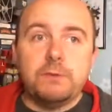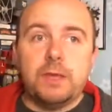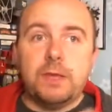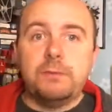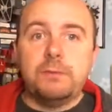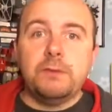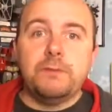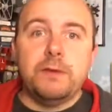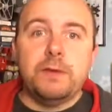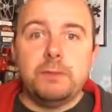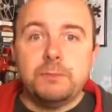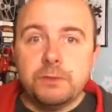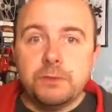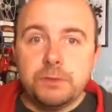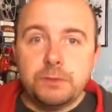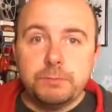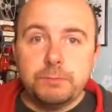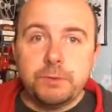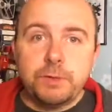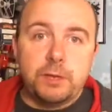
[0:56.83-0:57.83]
game
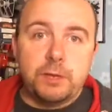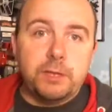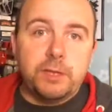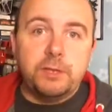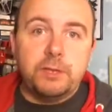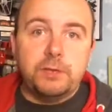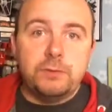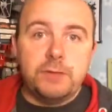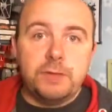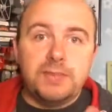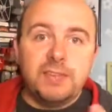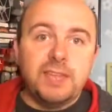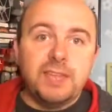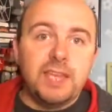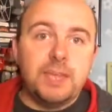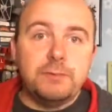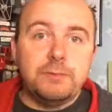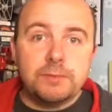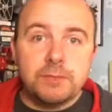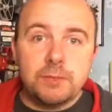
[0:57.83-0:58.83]
developers putting all their new indie
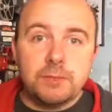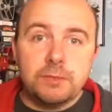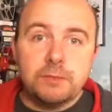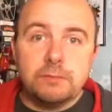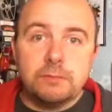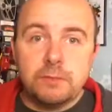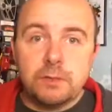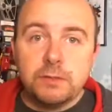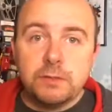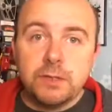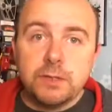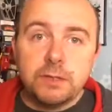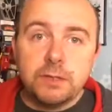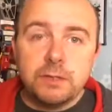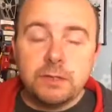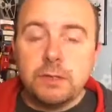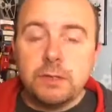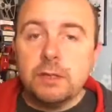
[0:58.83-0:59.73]
games on there.